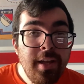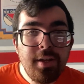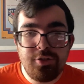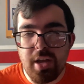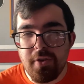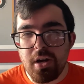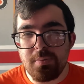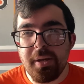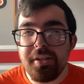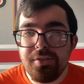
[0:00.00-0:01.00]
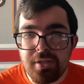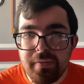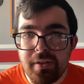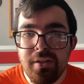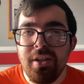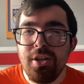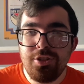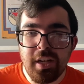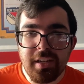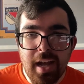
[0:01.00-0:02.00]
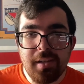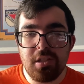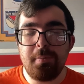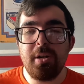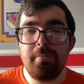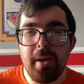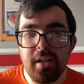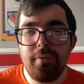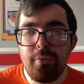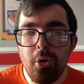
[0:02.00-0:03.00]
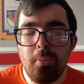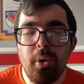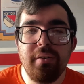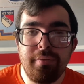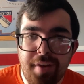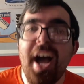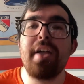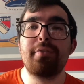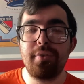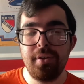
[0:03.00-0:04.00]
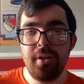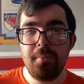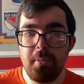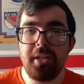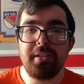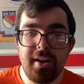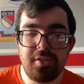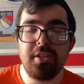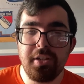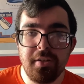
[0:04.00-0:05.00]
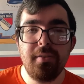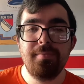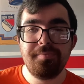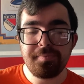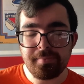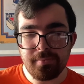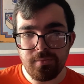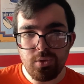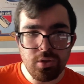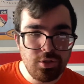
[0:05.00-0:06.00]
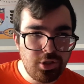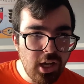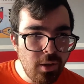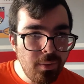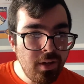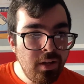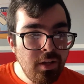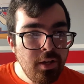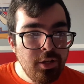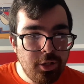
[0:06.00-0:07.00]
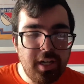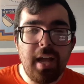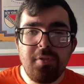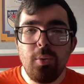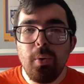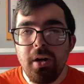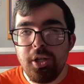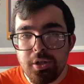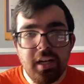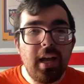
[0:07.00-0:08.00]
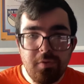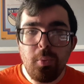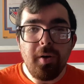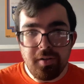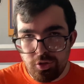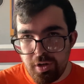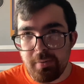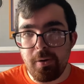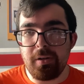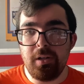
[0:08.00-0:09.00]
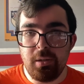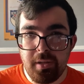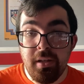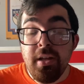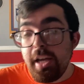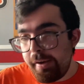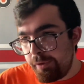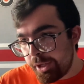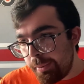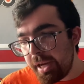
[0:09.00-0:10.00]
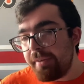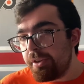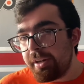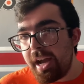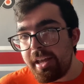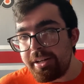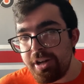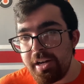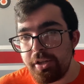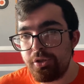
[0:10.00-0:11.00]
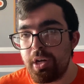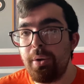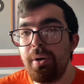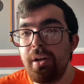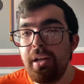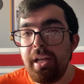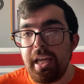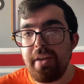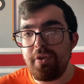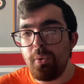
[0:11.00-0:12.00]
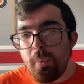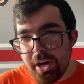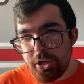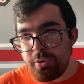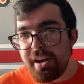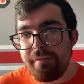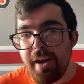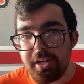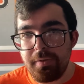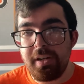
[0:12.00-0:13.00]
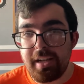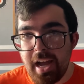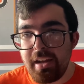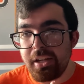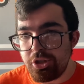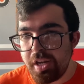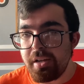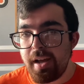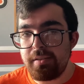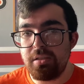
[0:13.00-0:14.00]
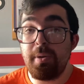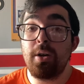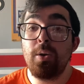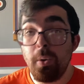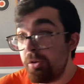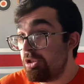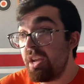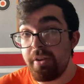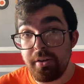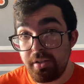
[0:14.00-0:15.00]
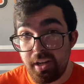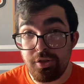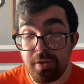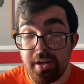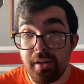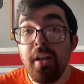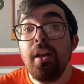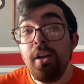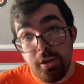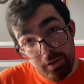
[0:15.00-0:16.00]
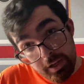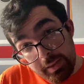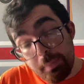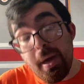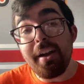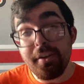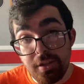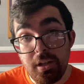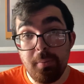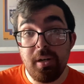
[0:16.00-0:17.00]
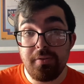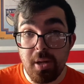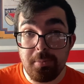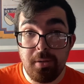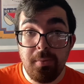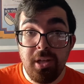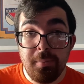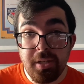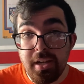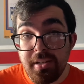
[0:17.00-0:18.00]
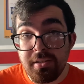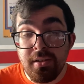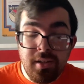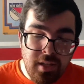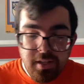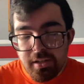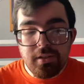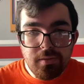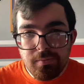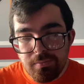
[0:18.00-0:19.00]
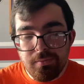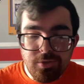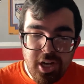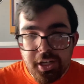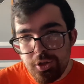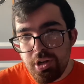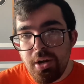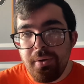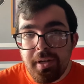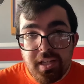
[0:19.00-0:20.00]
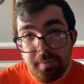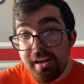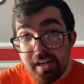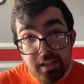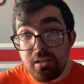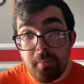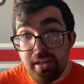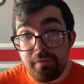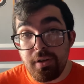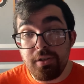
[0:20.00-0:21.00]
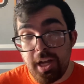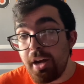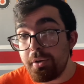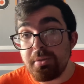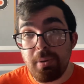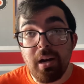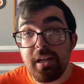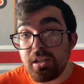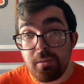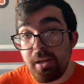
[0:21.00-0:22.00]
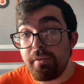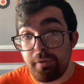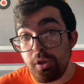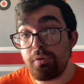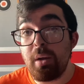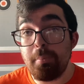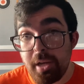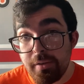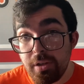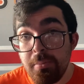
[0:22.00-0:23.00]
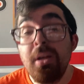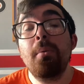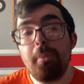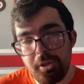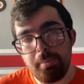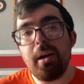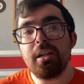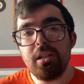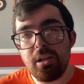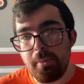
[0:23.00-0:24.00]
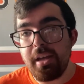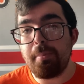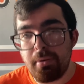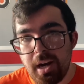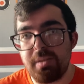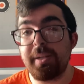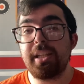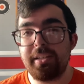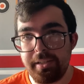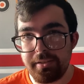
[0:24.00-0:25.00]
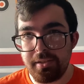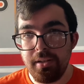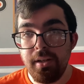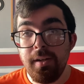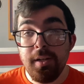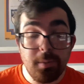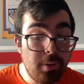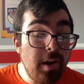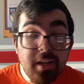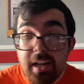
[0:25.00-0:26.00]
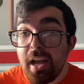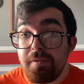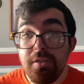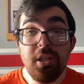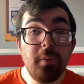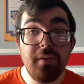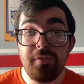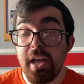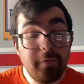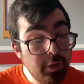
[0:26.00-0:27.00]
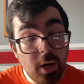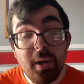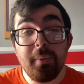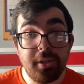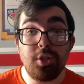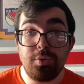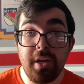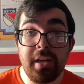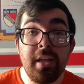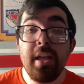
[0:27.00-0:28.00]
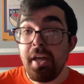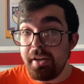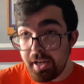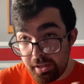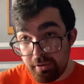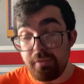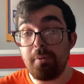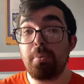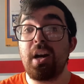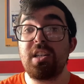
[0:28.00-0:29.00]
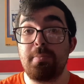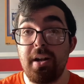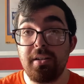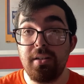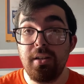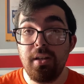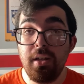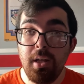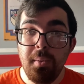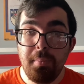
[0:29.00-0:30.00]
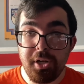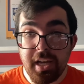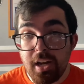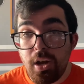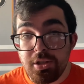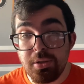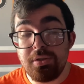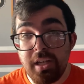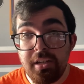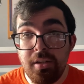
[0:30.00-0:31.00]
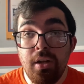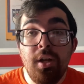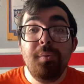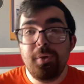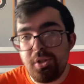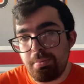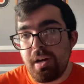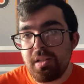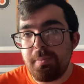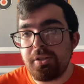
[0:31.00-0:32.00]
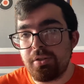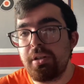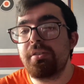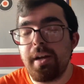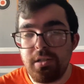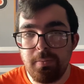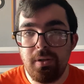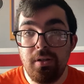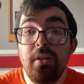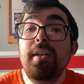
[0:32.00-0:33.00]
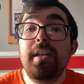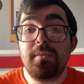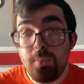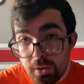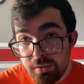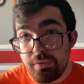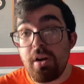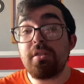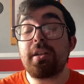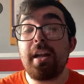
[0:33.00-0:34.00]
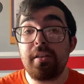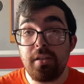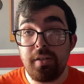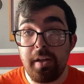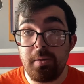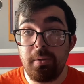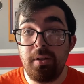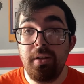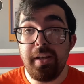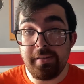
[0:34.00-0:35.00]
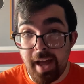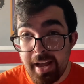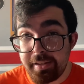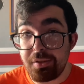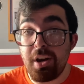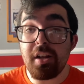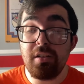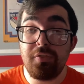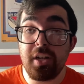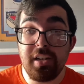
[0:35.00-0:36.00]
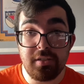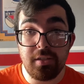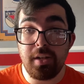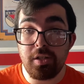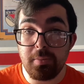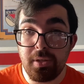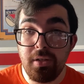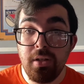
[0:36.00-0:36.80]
JVR is making $7 million. Shane Gostisbehere is making $4.5 million a year. So you're gonna have to work. You're gonna have to work the trade market a little bit if you're going after a guy like Johnny Gaudreau. If you want to try to factor in a guy like Shane Gostisbehere or JVR to that trade, you're gonna have to package a little bit of something because Johnny Gaudreau, he's probably not gonna demand a Calgary's probably not gonna demand a first-round pick from, but they're probably gonna demand a prospect at least. You're probably gonna have to deal with, if you're going with this trade, getting rid of a prospect, but you gotta also settle which prospects are untouchable. Is Morgan Frost a guy that's untouchable? Is Isaac Ratcliffe a guy that's untouchable?